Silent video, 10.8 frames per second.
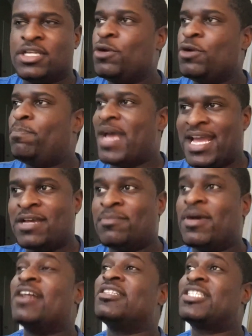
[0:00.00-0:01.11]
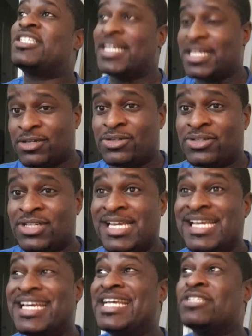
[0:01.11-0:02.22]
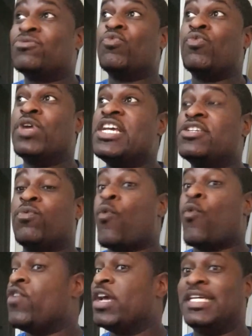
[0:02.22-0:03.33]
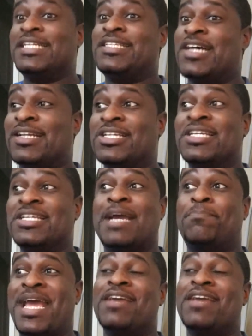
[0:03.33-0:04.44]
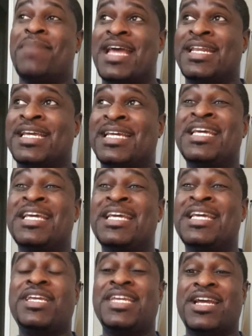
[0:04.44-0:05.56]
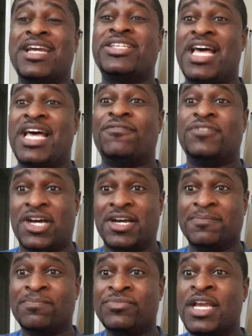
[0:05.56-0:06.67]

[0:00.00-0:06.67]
You pay him until he's really done. Until he's like Peyton Manning, 3 years left, done.